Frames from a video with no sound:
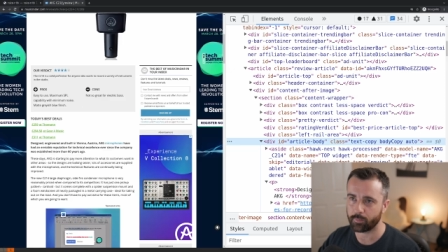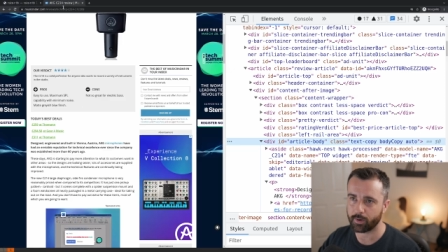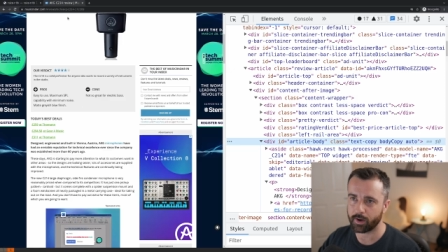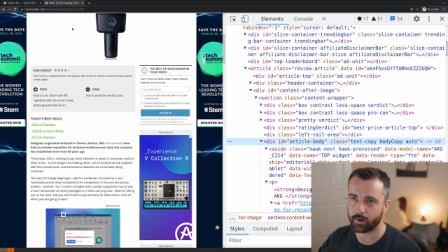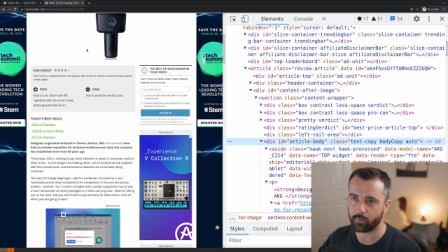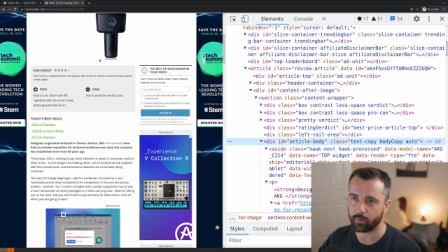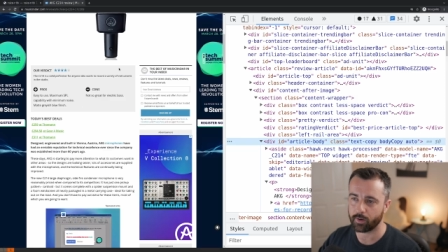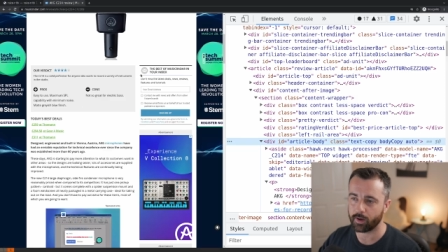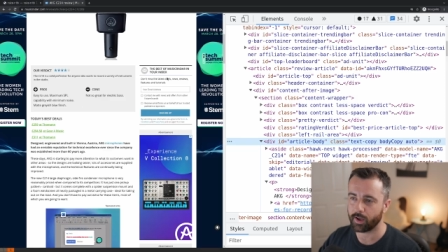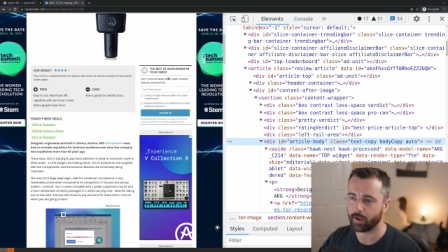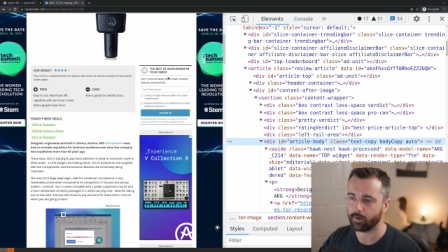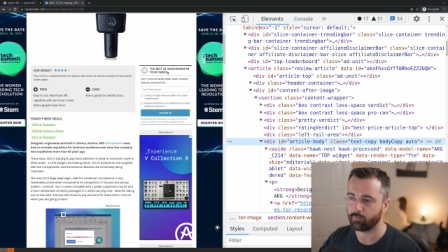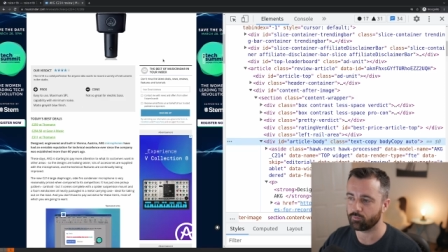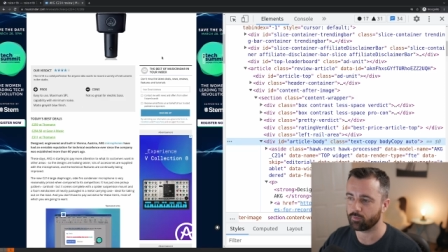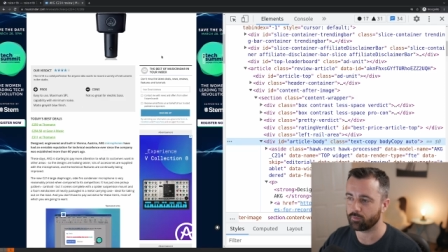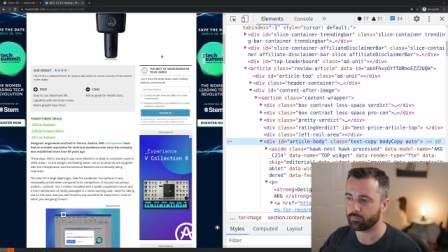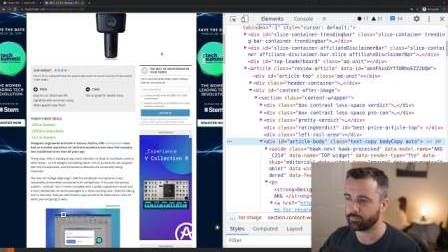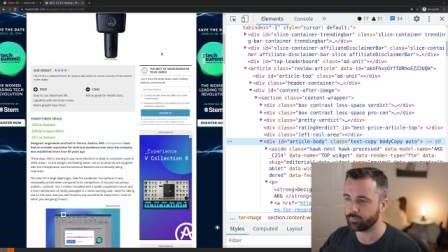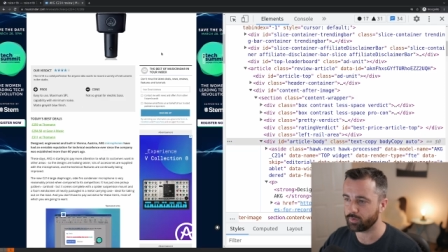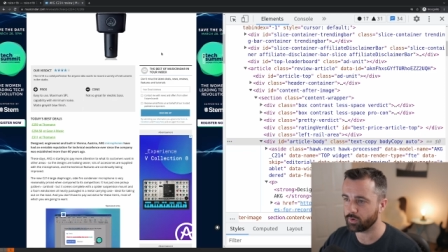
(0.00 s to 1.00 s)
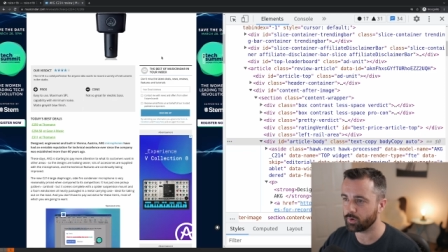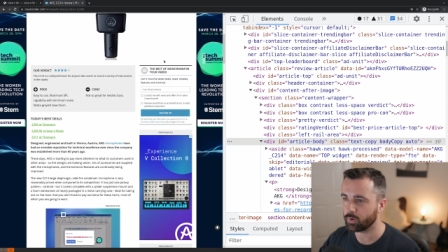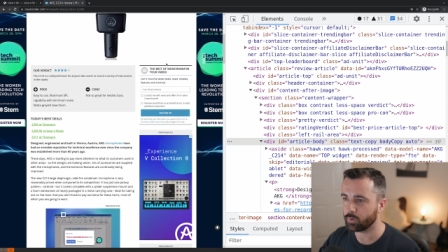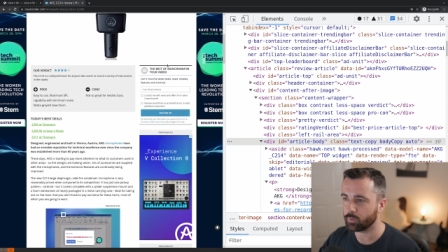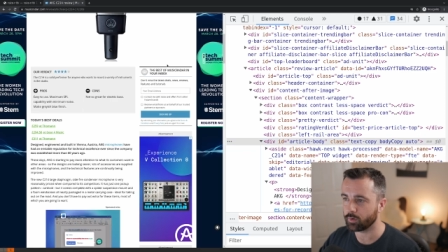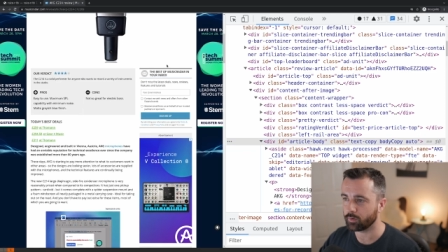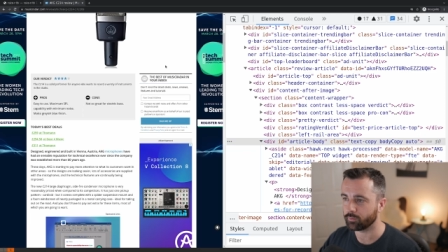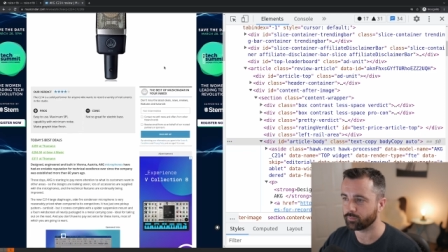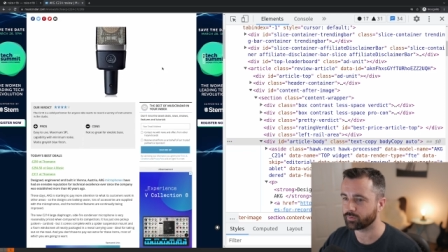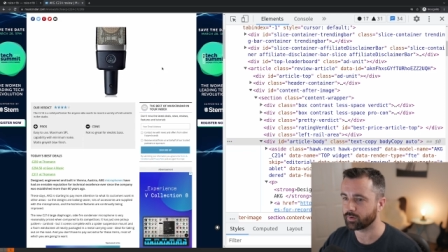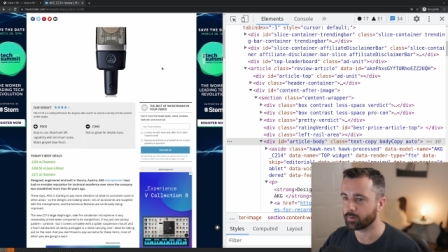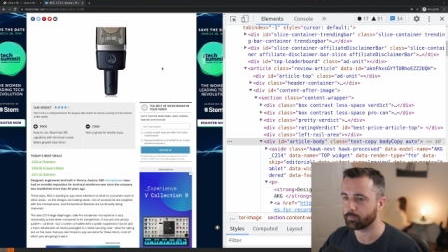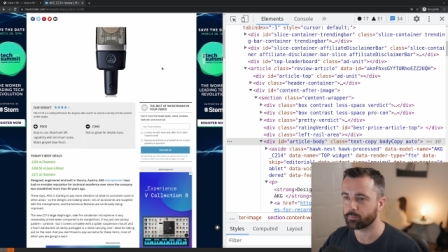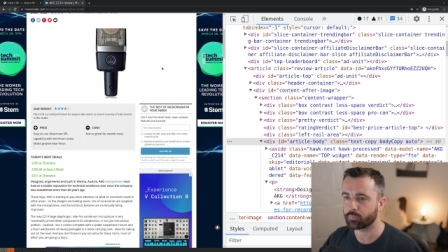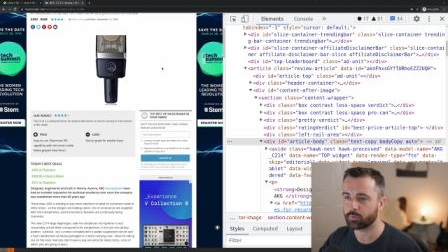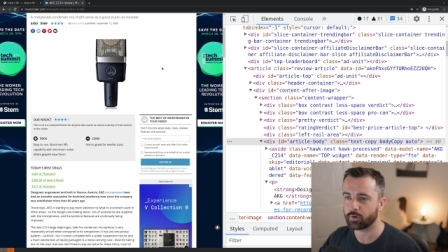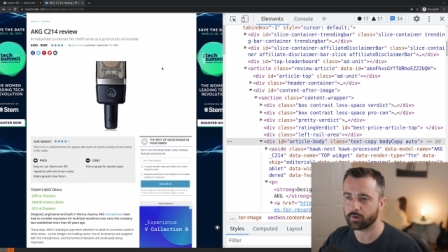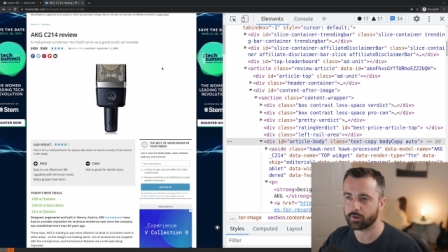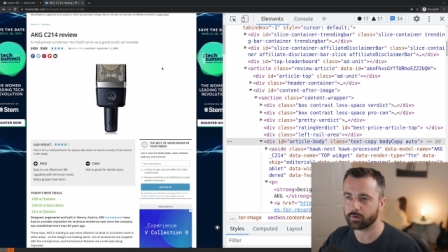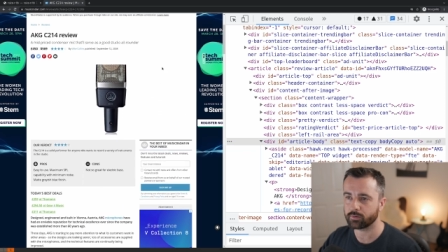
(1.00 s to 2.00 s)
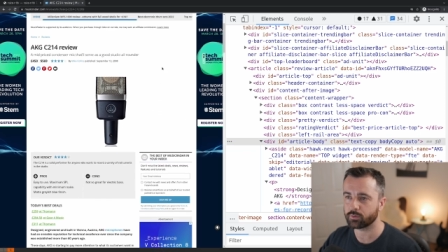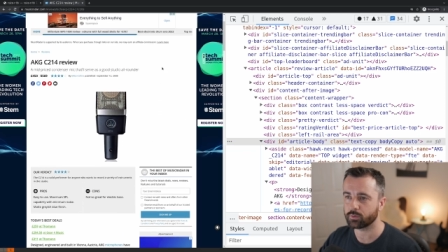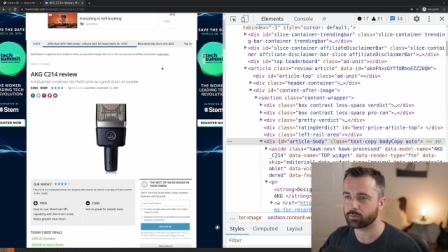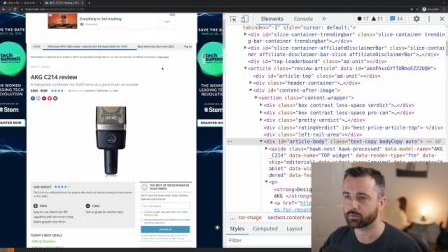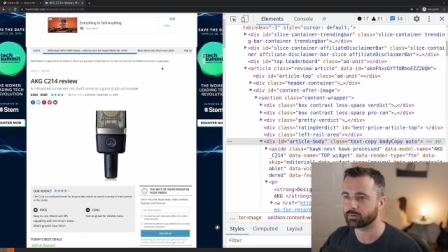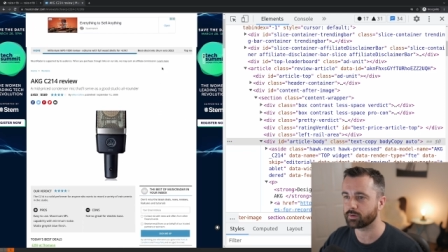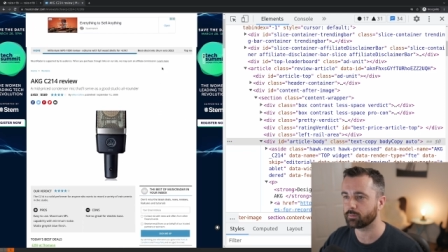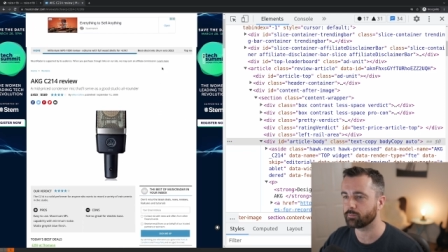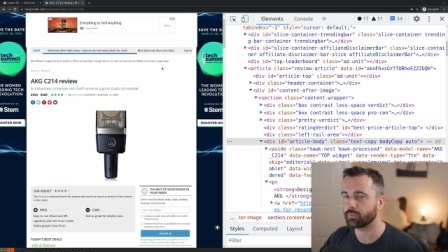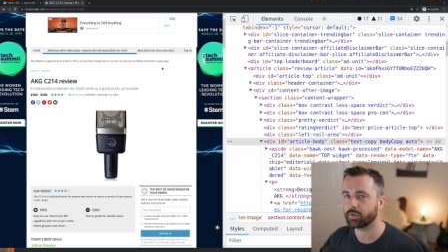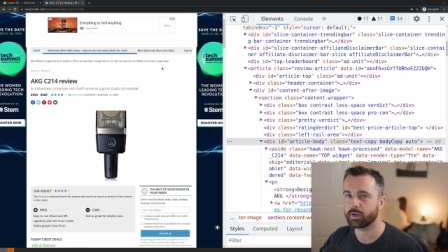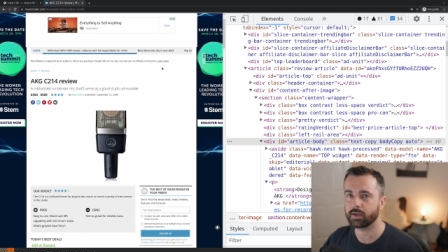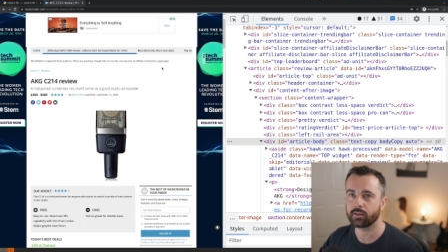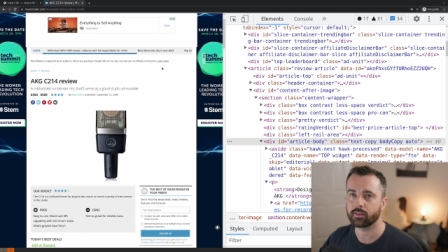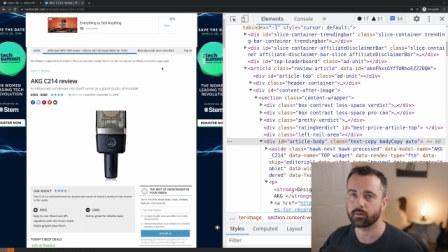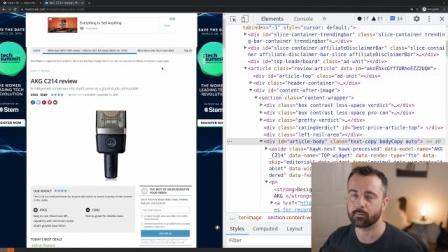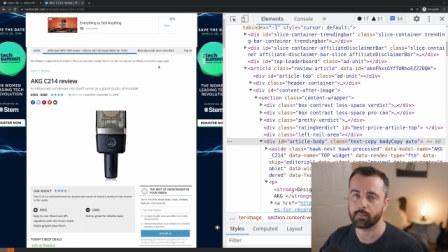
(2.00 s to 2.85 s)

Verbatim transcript: about a review of some product or something that